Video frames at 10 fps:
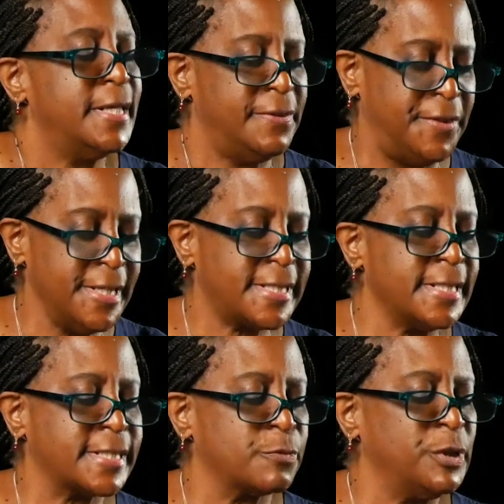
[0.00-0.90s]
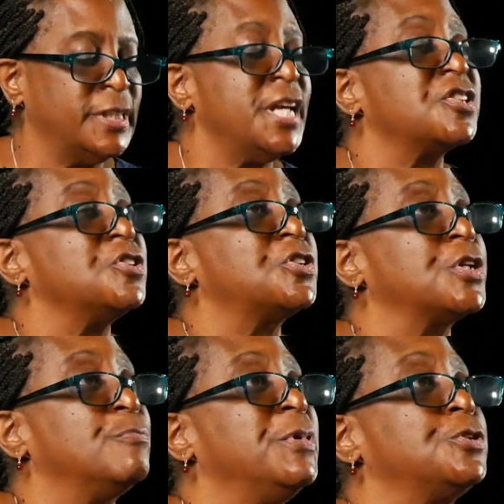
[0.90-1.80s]
This is the
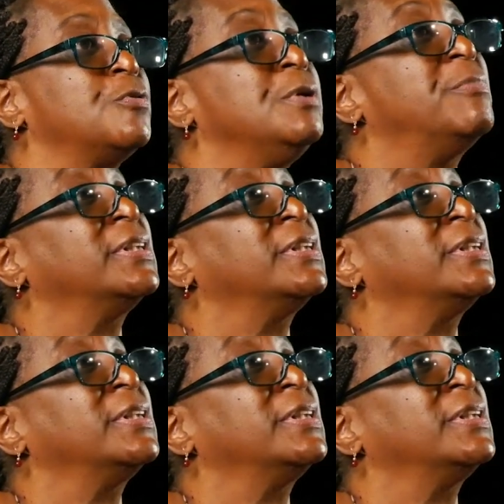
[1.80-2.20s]
relationship between